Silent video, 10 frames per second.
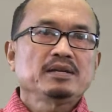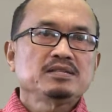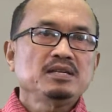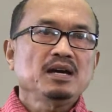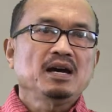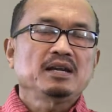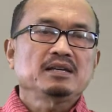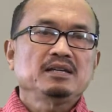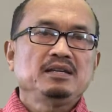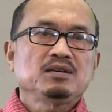
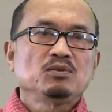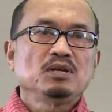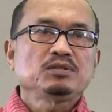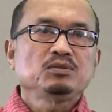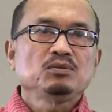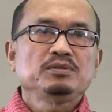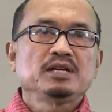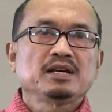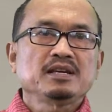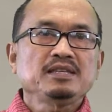CR equal to the
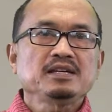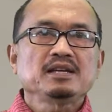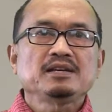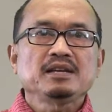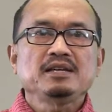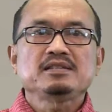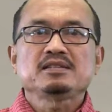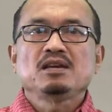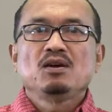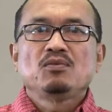critical
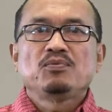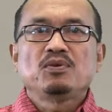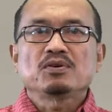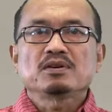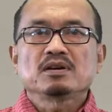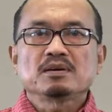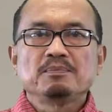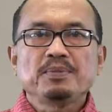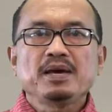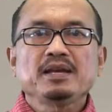range for
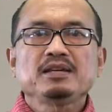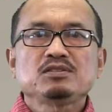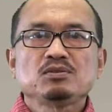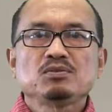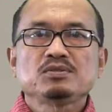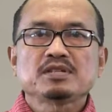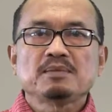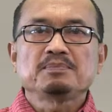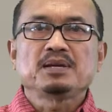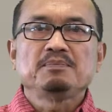comparing two
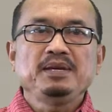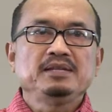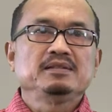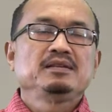sample mean.